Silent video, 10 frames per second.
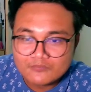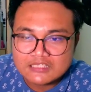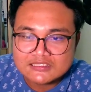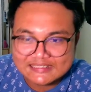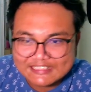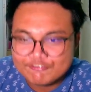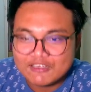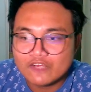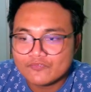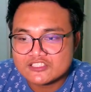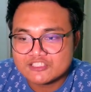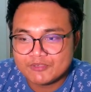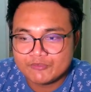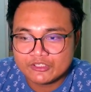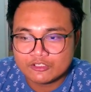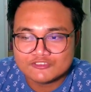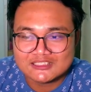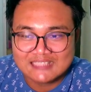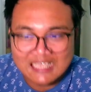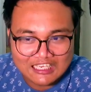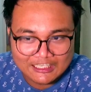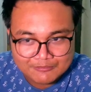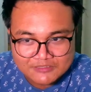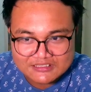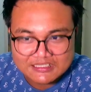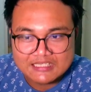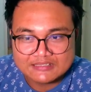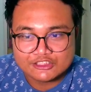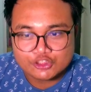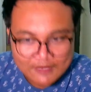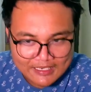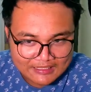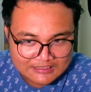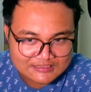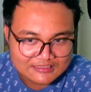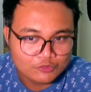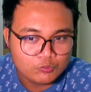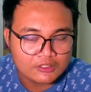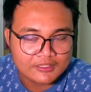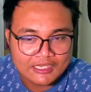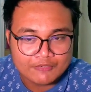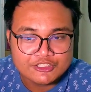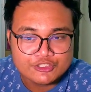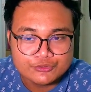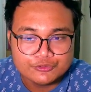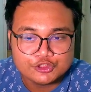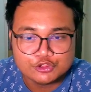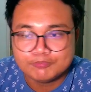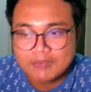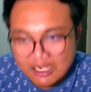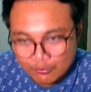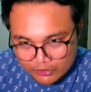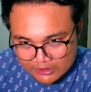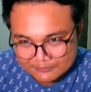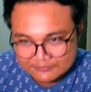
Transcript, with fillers: Sniff out the spirit of the times, the trends that will carry you to power.